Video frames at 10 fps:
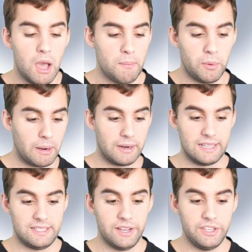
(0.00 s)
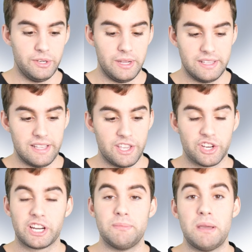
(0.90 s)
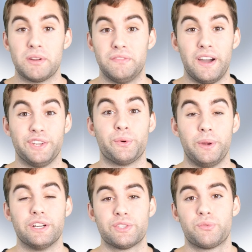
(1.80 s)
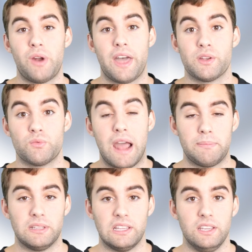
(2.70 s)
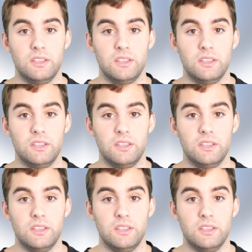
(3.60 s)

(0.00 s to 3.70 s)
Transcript: But what I'm gonna tell you is that you're gonna be able to find your winners rather rapidly.